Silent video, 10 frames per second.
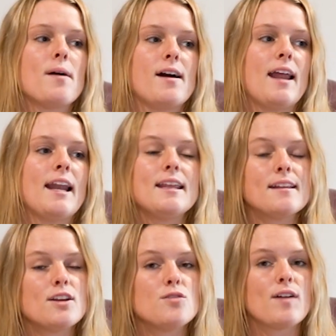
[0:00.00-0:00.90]
But
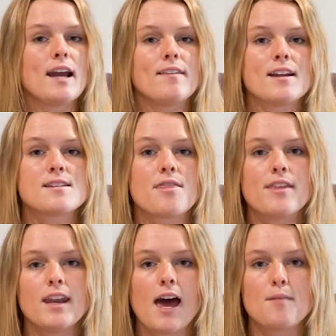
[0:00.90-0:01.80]
anything that you find that is a
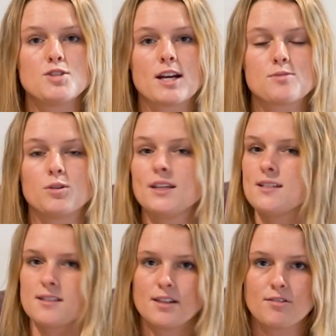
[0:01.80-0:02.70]
thin object will
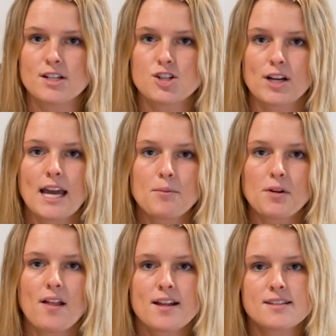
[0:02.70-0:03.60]
easily raise your
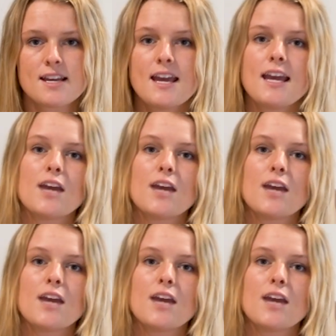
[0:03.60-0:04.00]
camera lens